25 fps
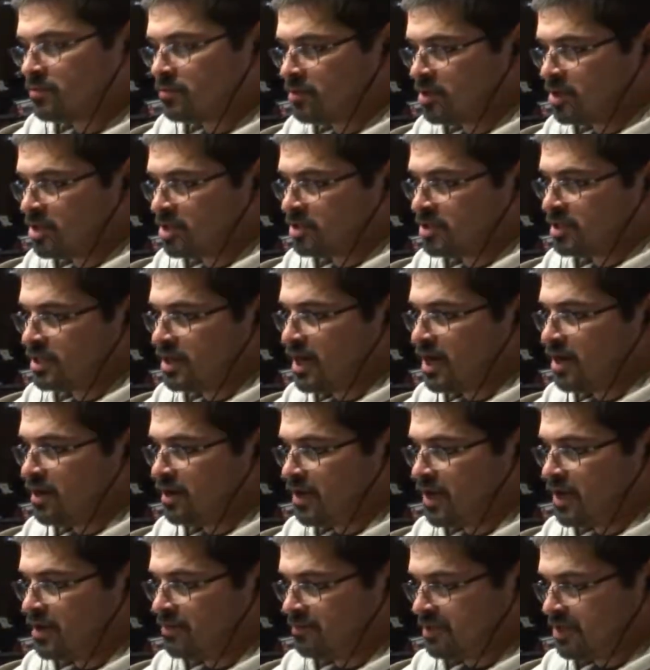And now,
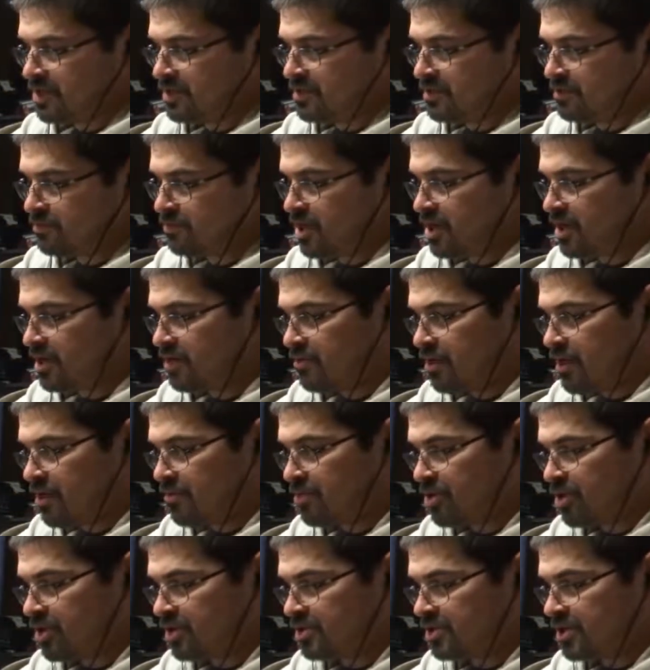yeah, this is my Grand
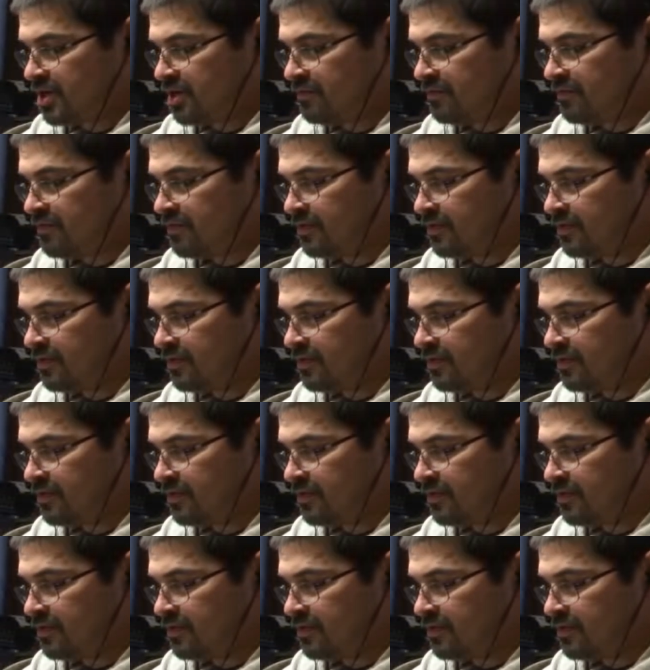Prix stuff.